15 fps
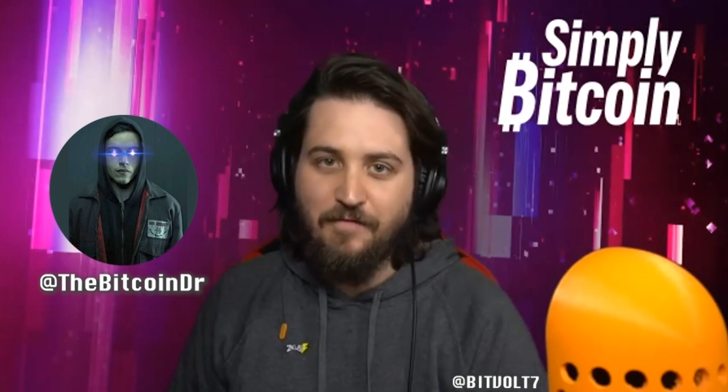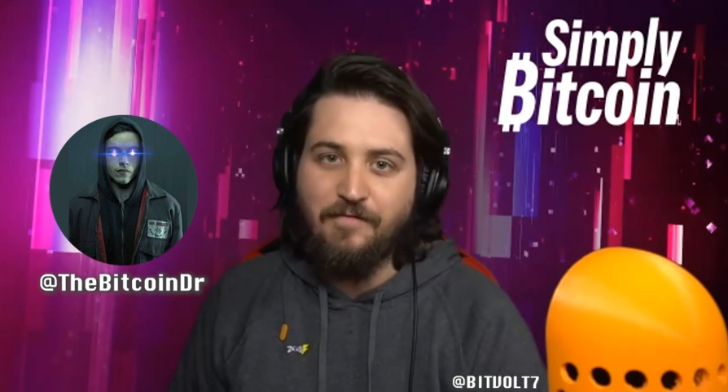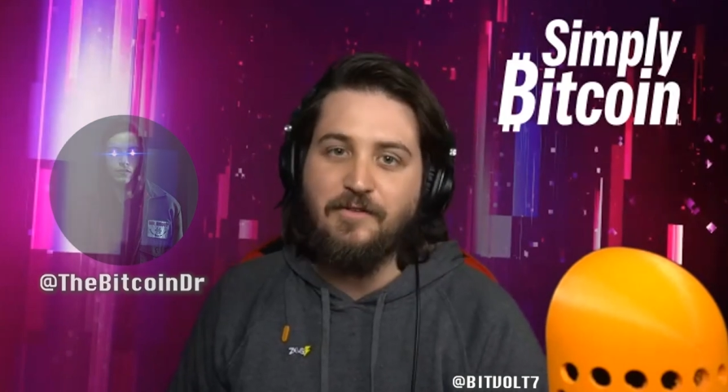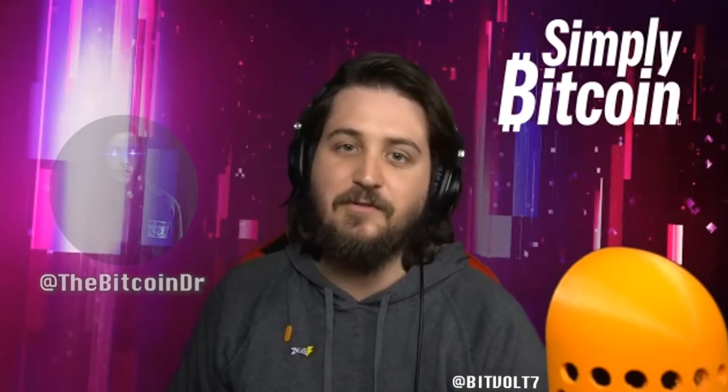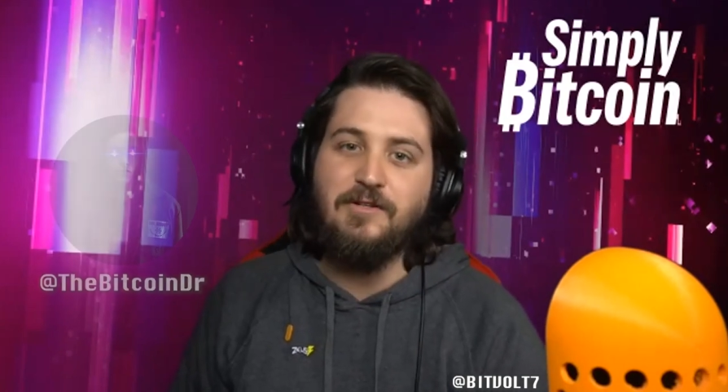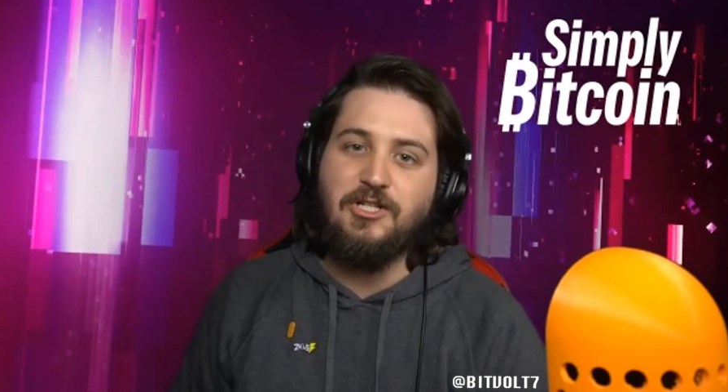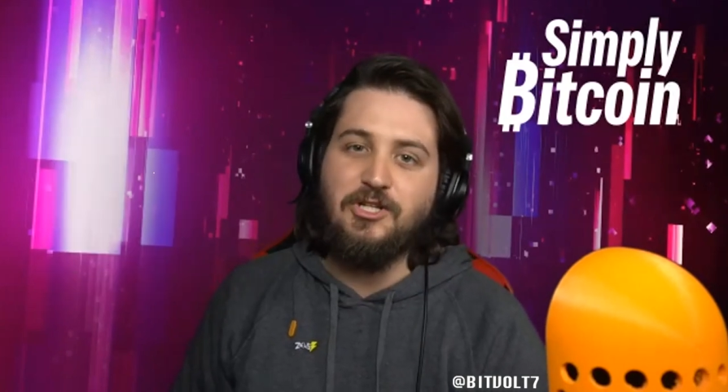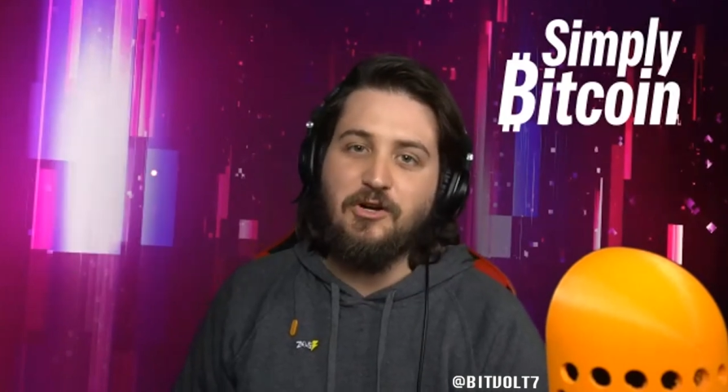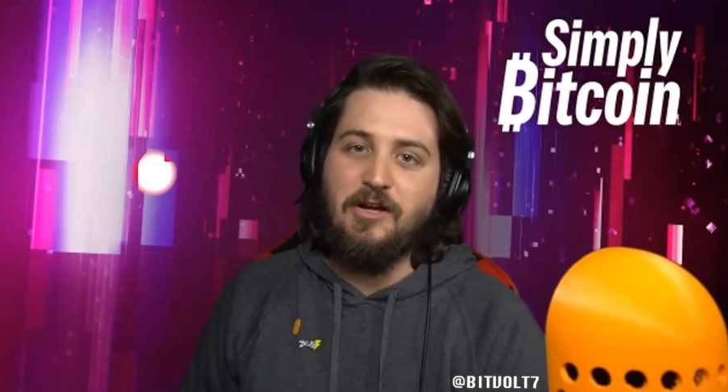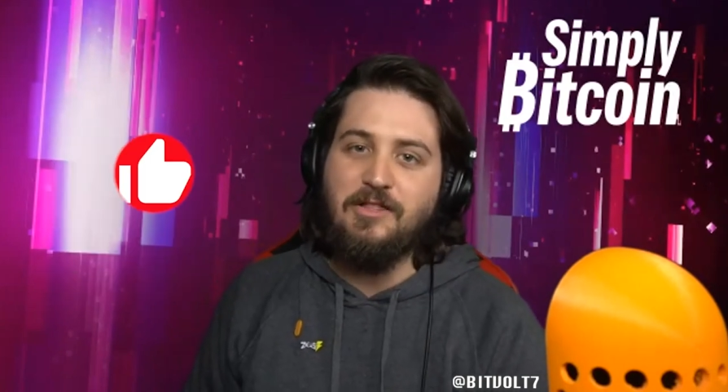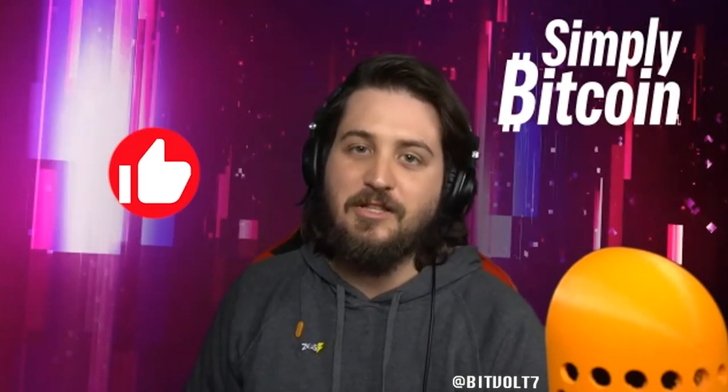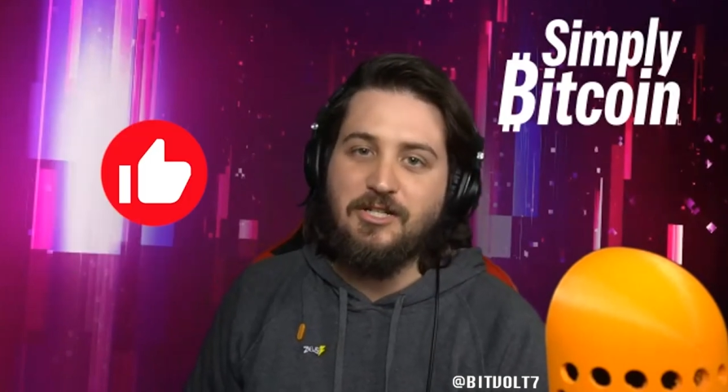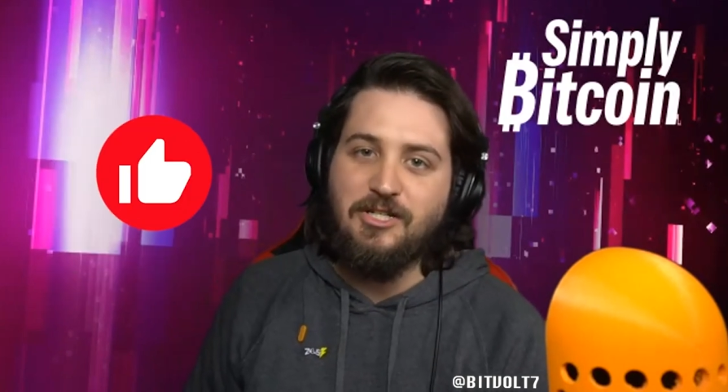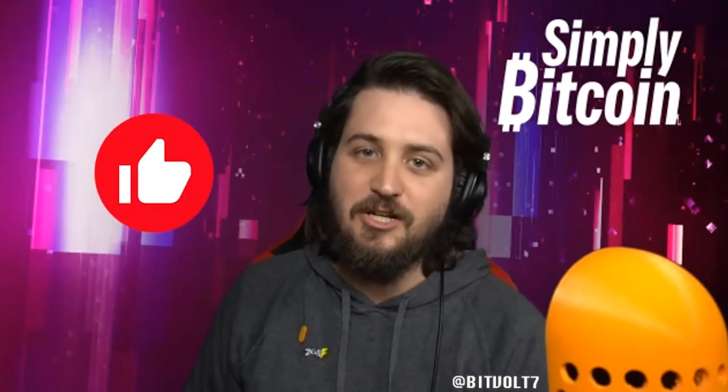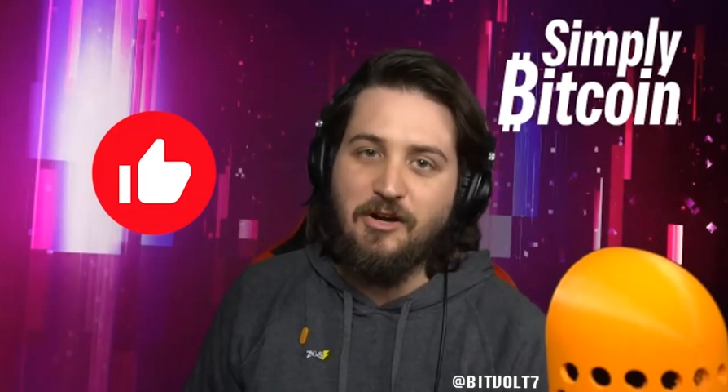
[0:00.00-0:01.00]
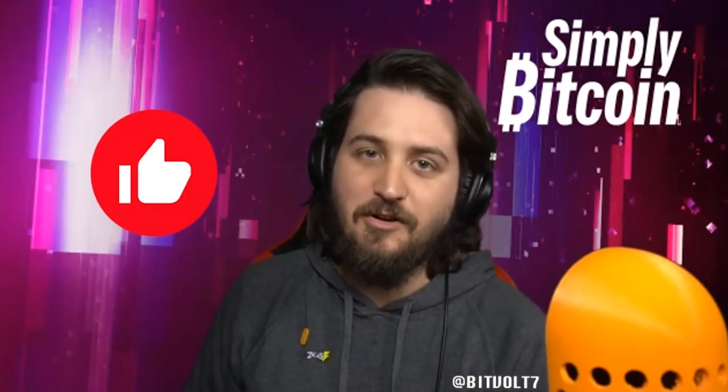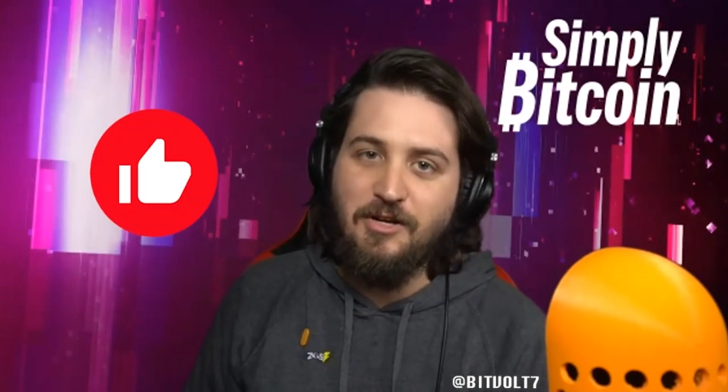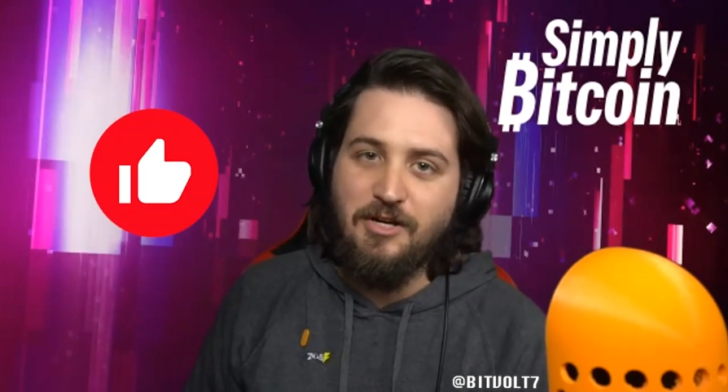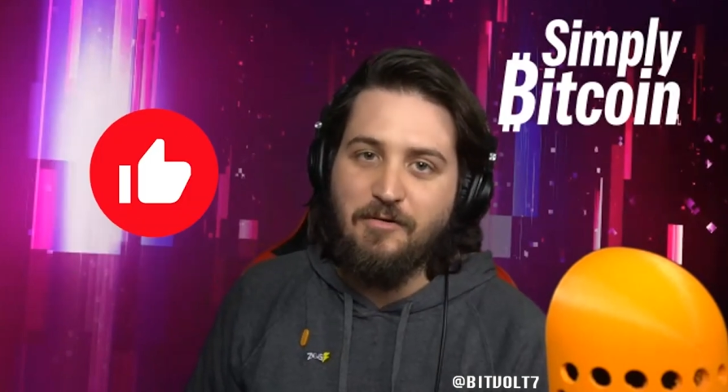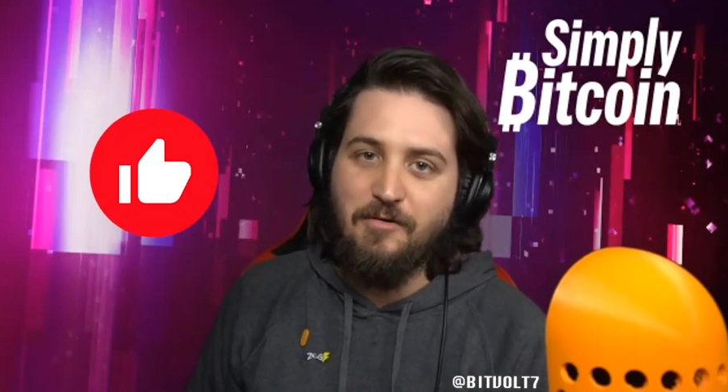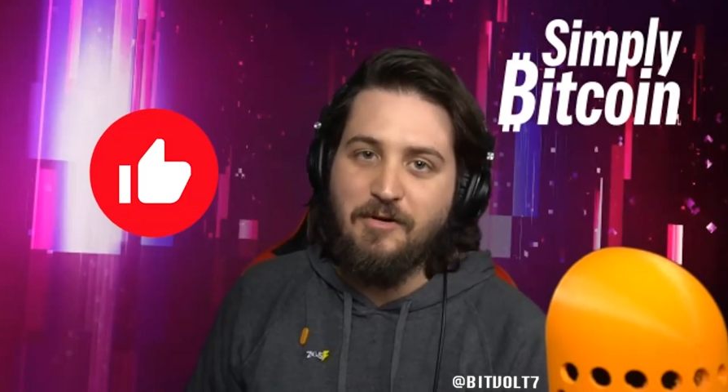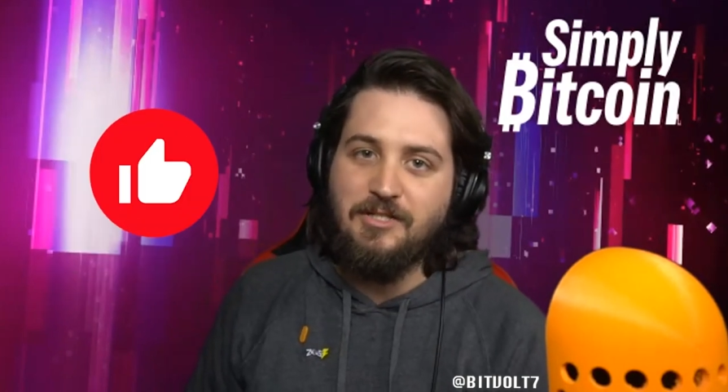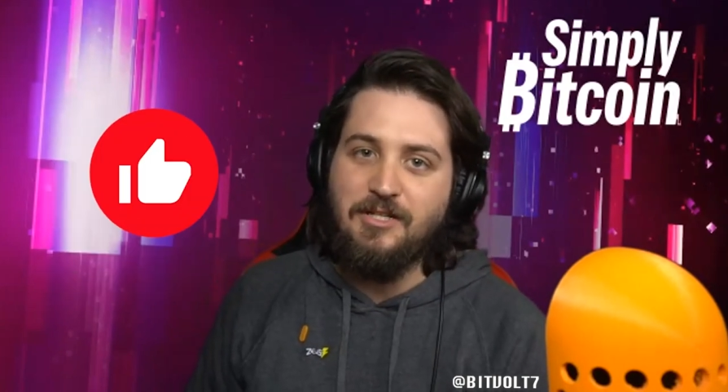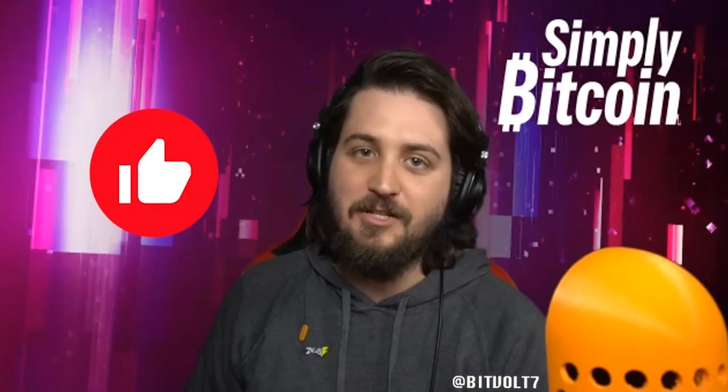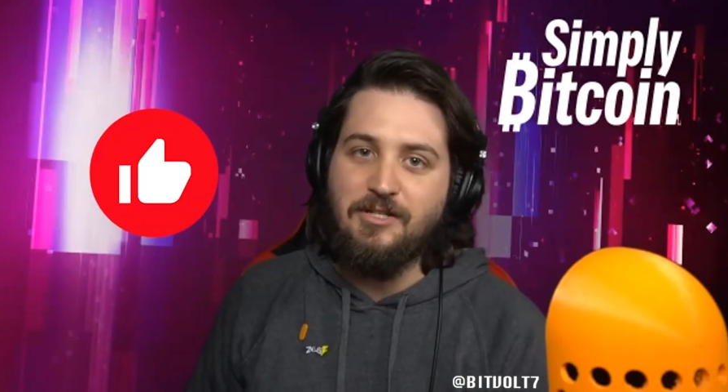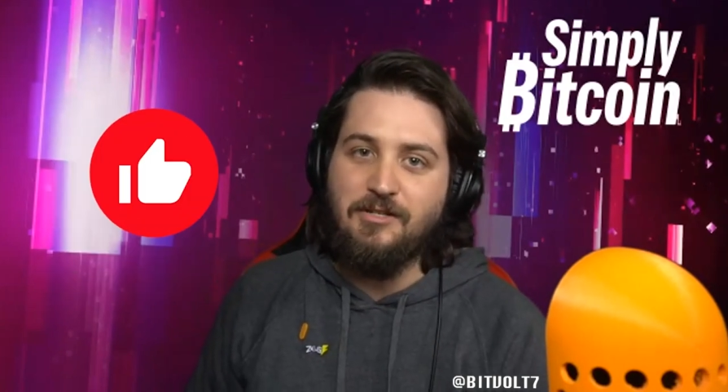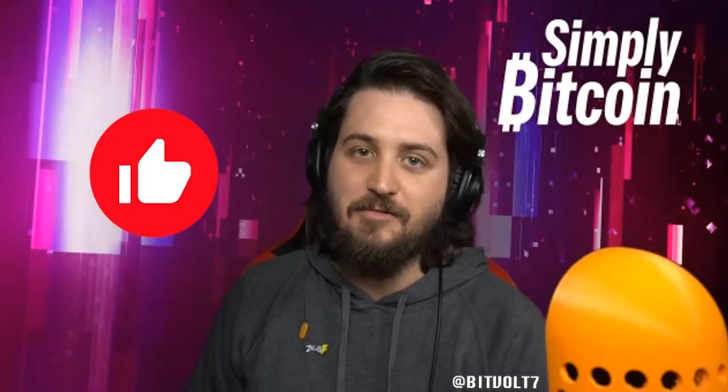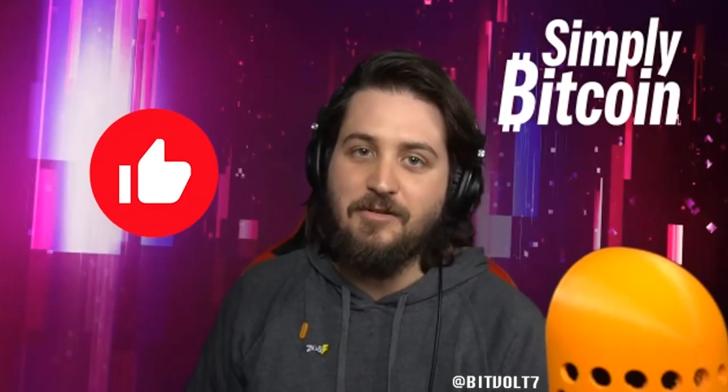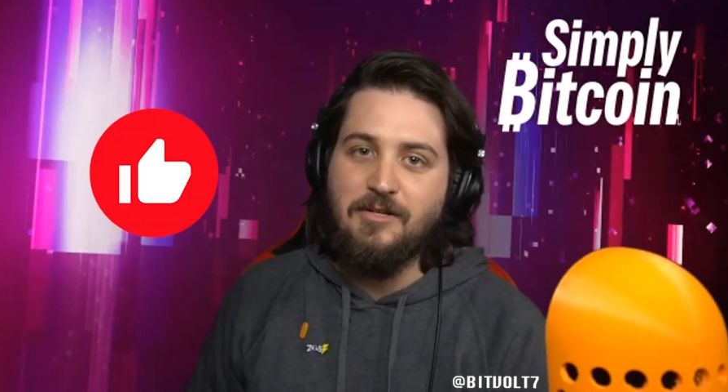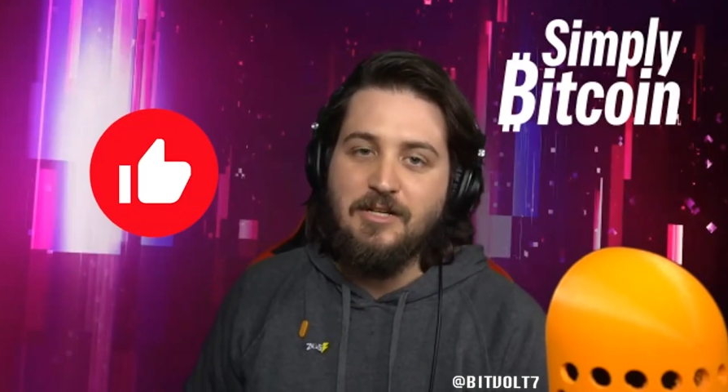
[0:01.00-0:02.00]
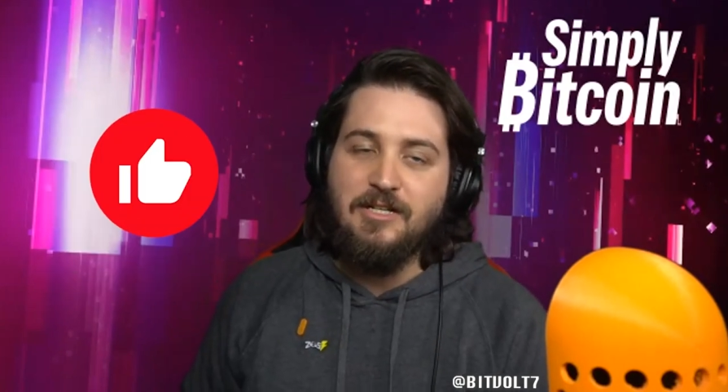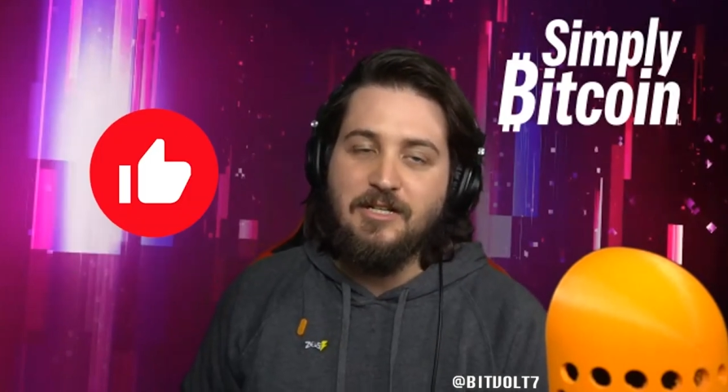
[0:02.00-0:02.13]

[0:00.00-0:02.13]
If you enjoyed the show, you know what to do.